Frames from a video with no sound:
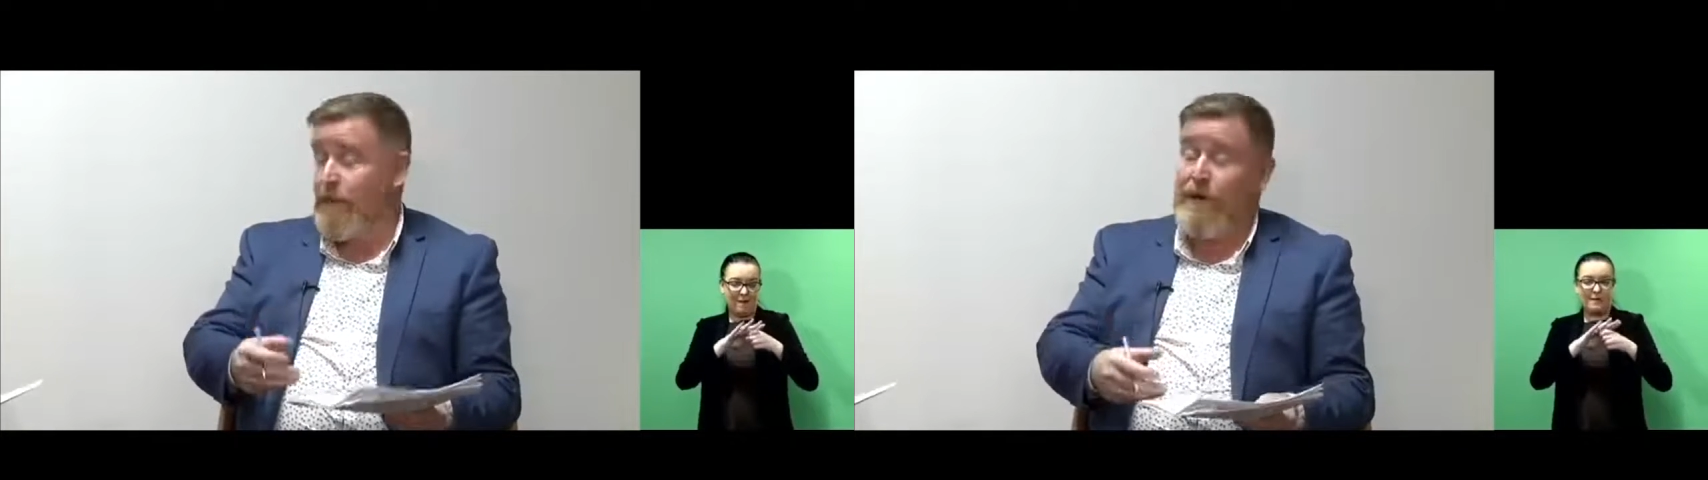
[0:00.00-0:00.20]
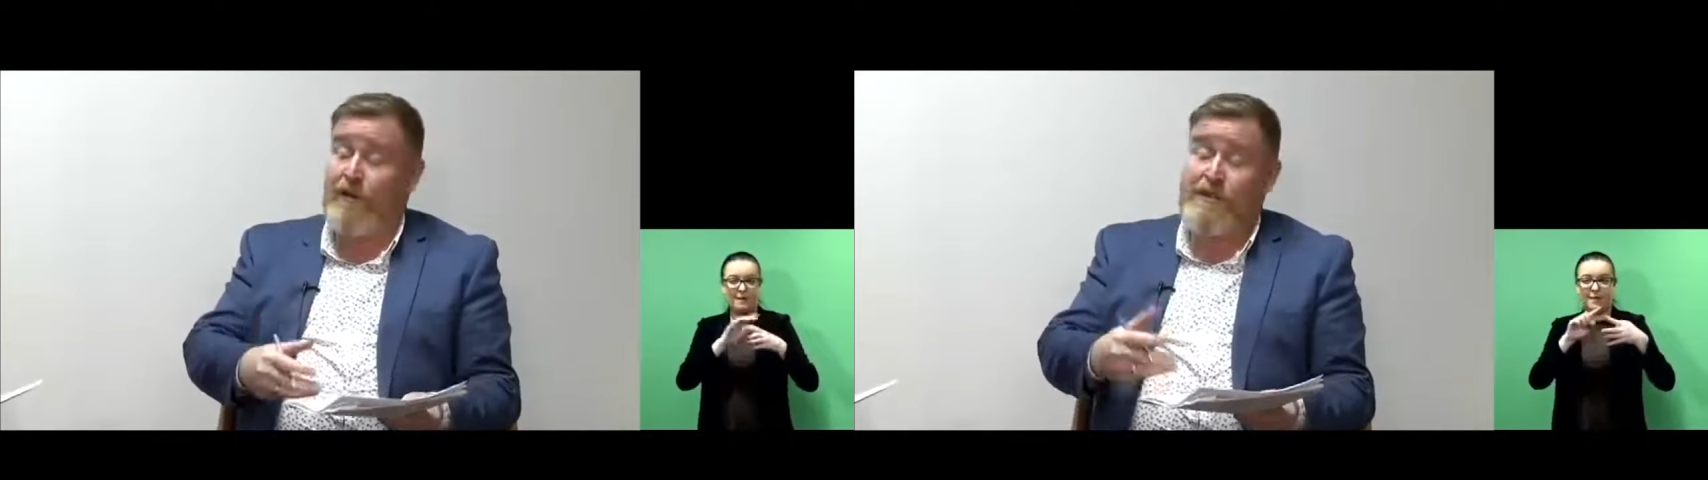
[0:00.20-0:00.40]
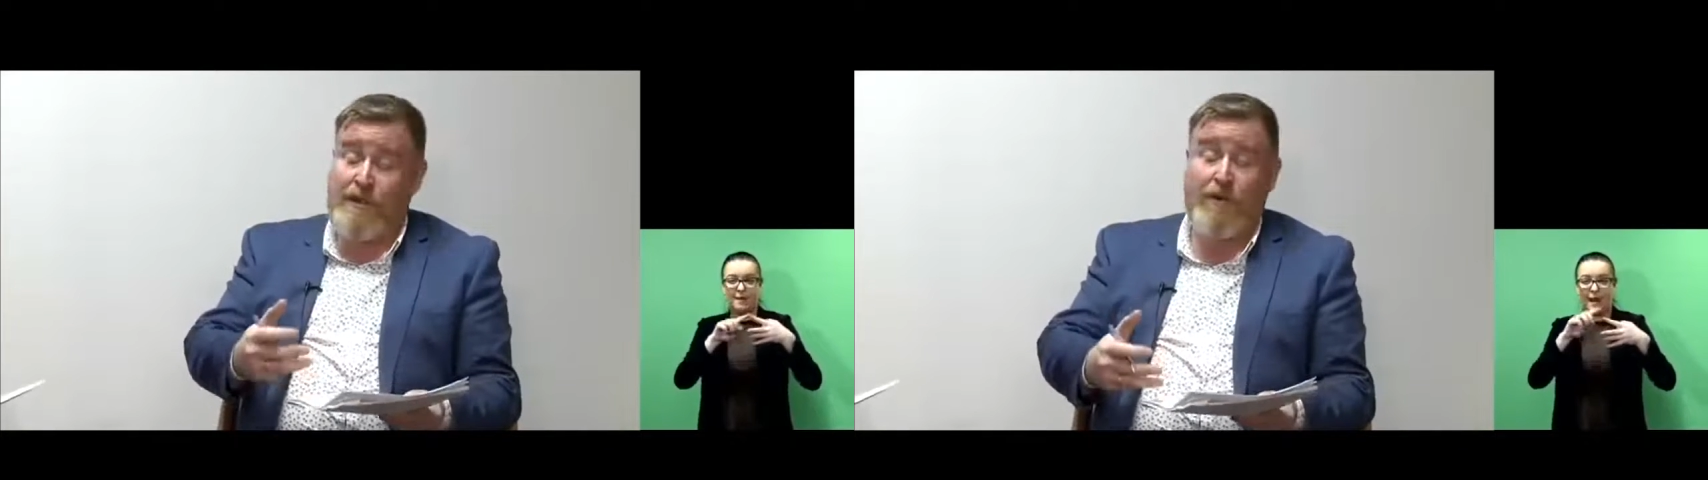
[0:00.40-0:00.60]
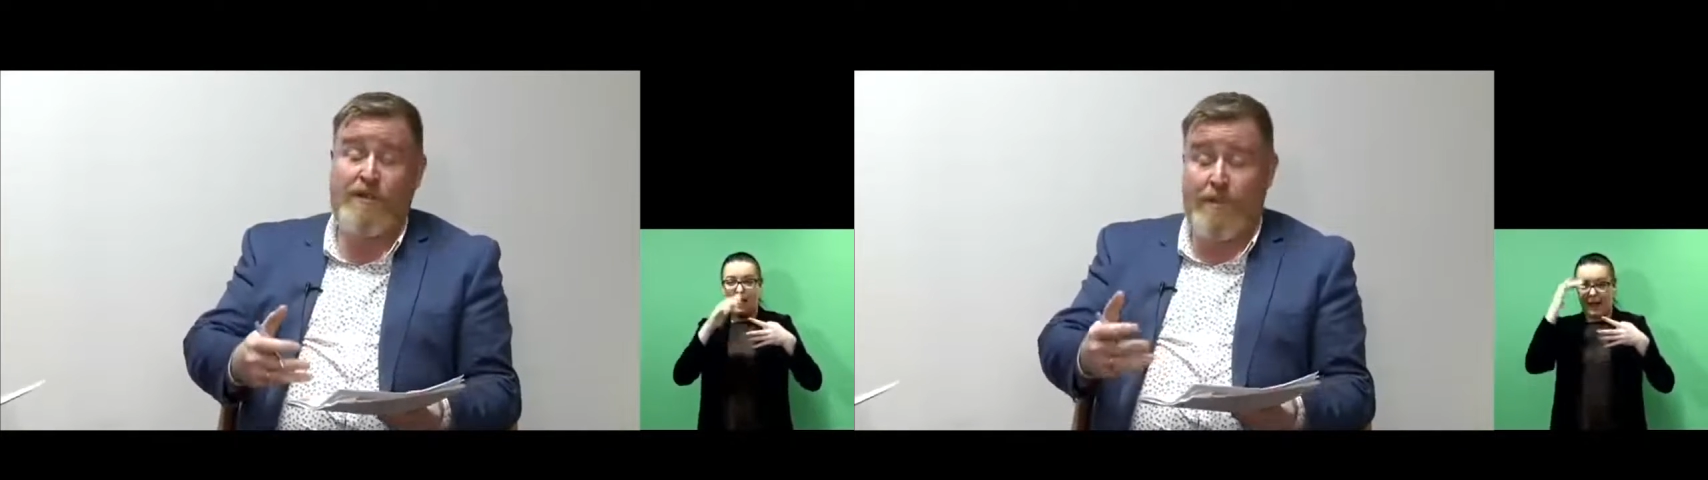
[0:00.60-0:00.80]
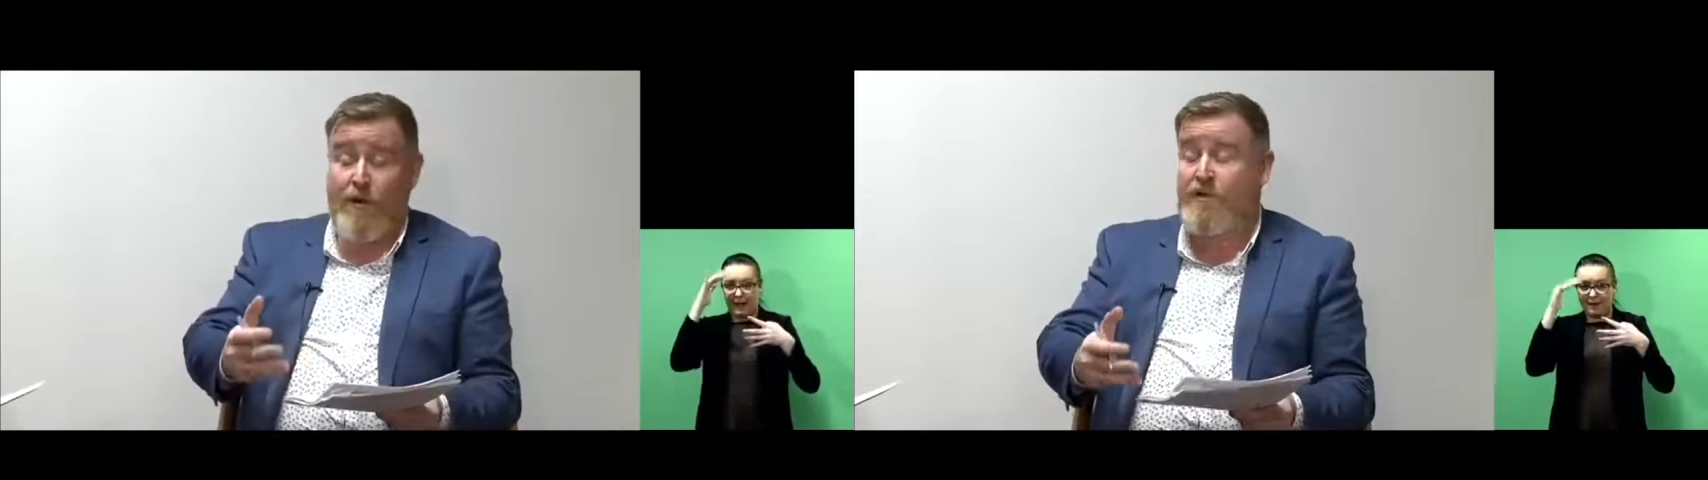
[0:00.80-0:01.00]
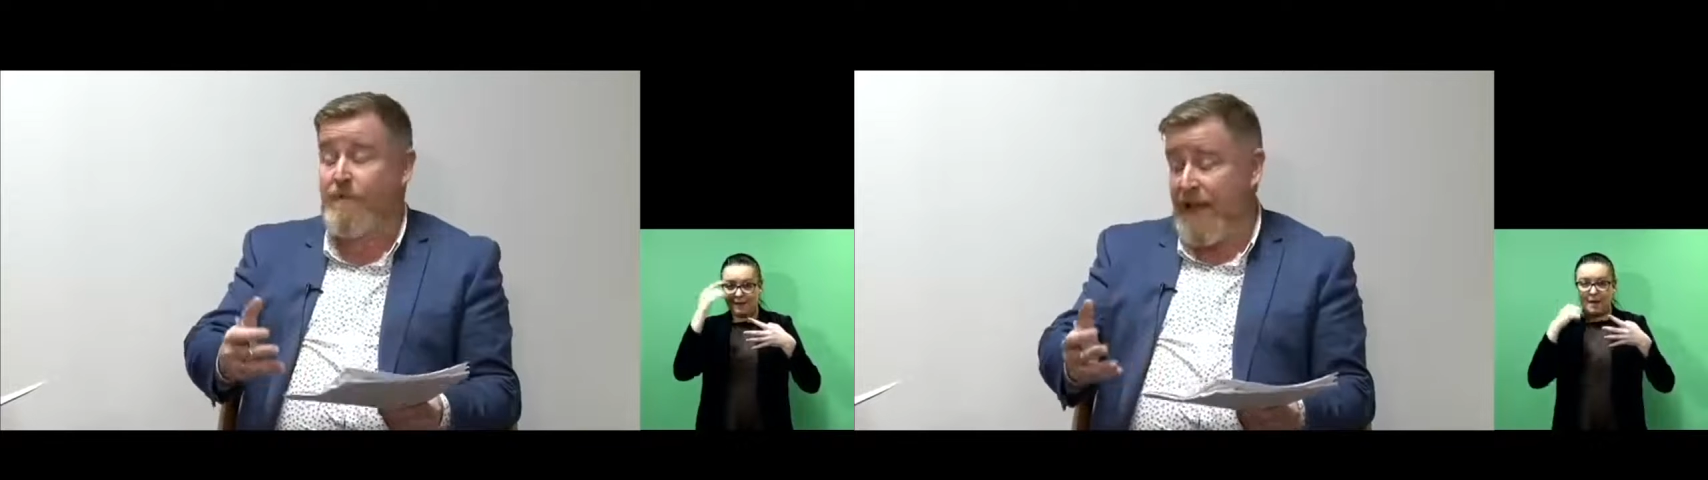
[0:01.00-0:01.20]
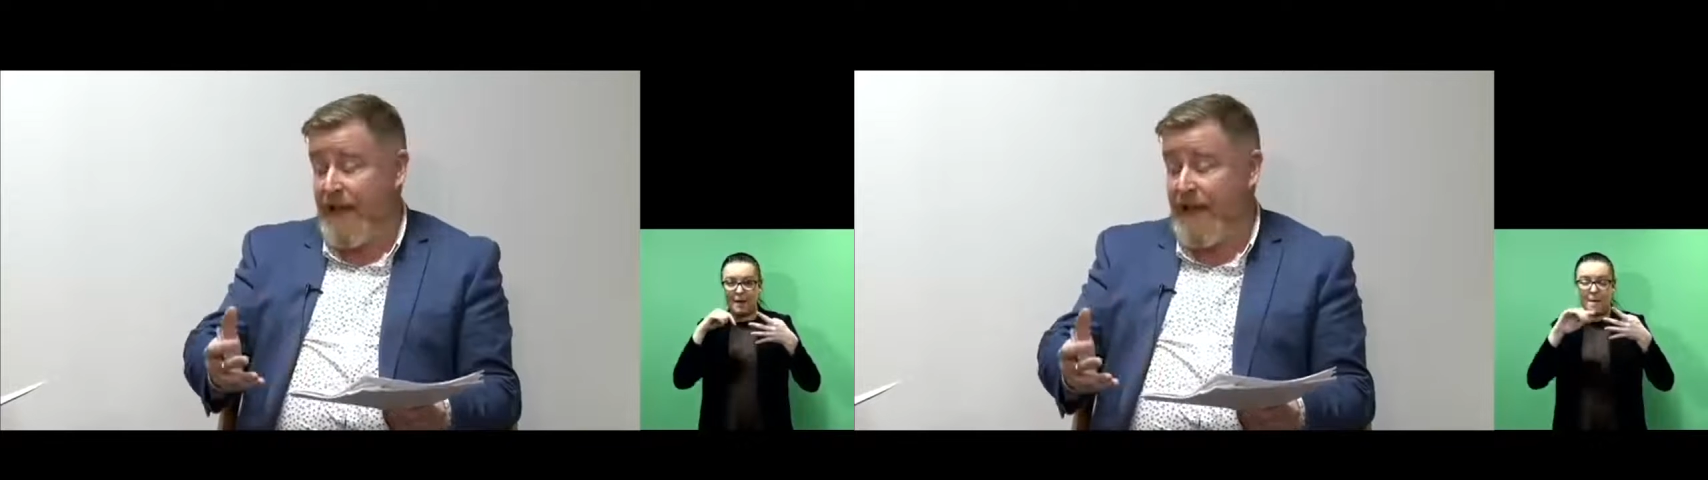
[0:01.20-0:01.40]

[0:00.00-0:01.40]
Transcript: we look at social emotional